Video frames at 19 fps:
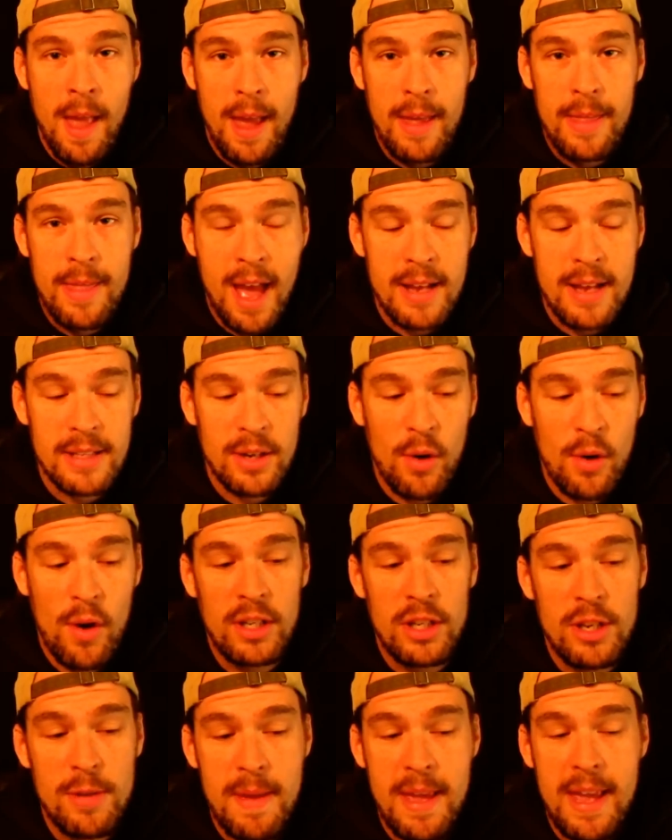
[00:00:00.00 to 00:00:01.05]
and that's
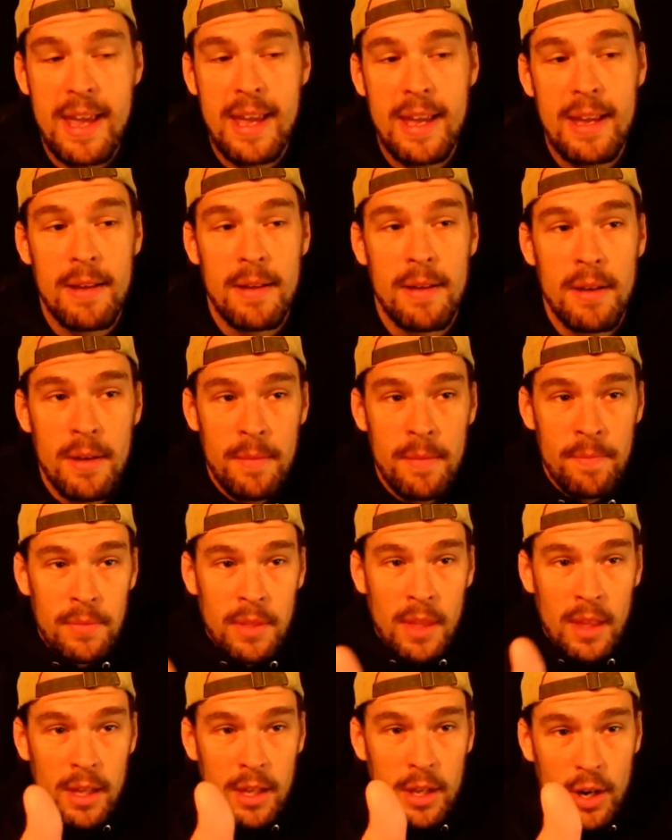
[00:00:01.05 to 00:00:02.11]
going to be
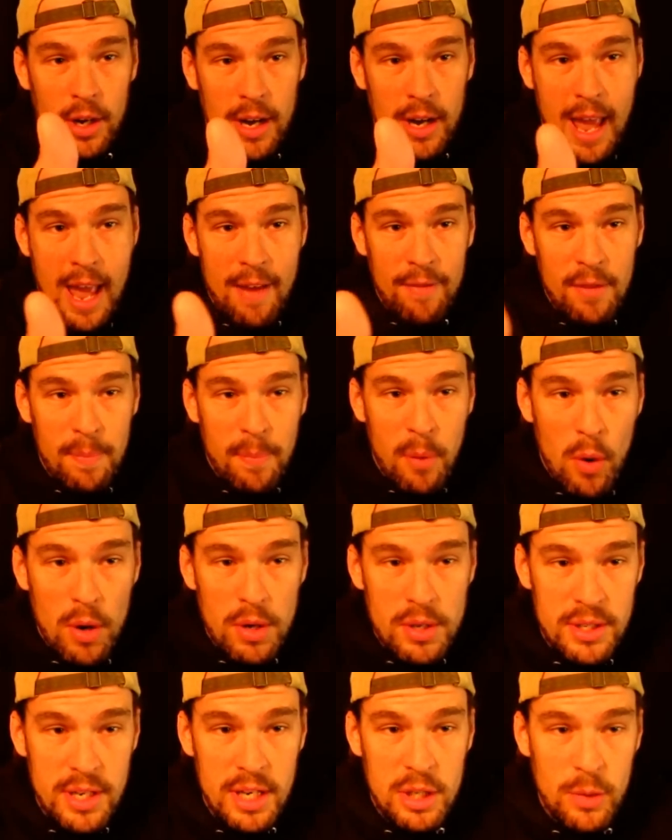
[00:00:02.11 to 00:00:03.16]
you're going to have the
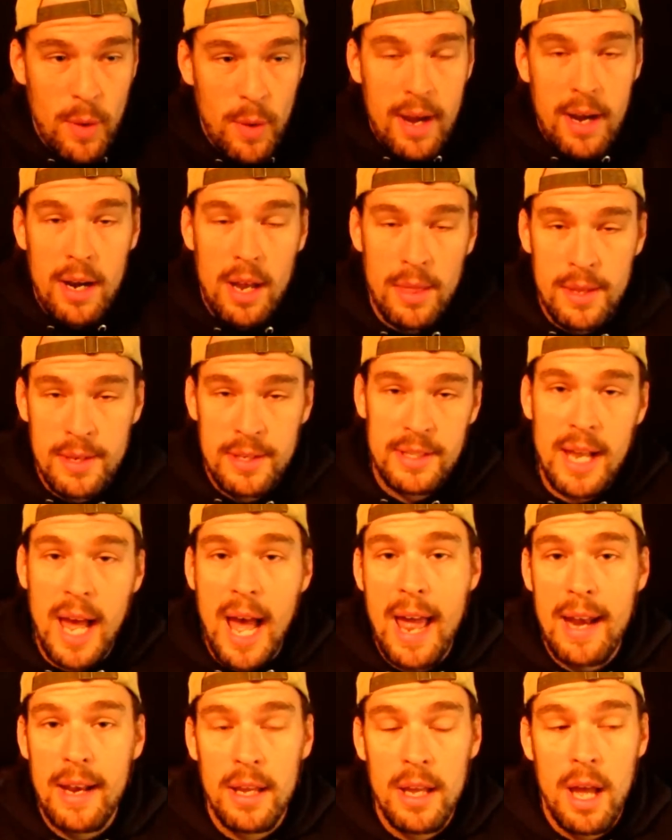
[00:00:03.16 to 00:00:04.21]
port situated on the
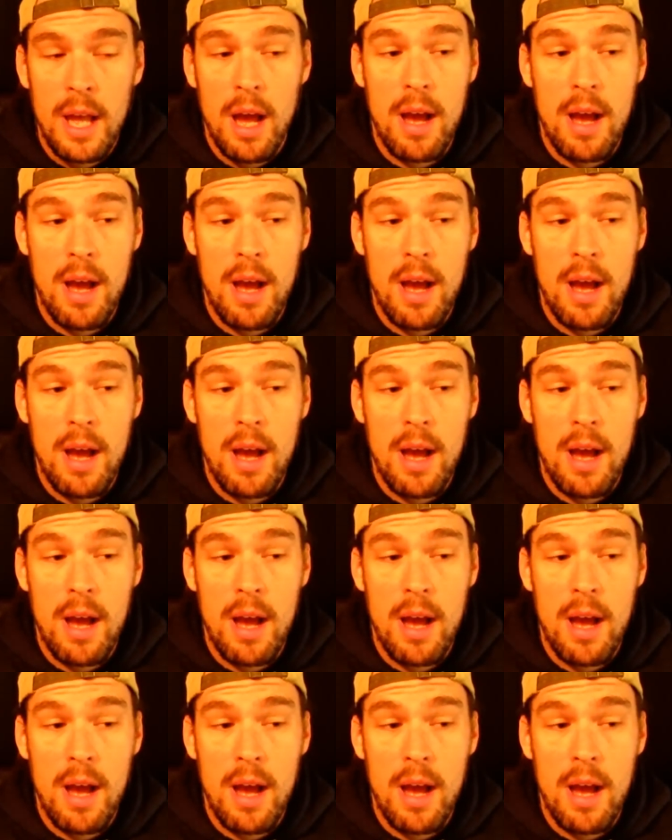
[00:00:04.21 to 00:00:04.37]
side.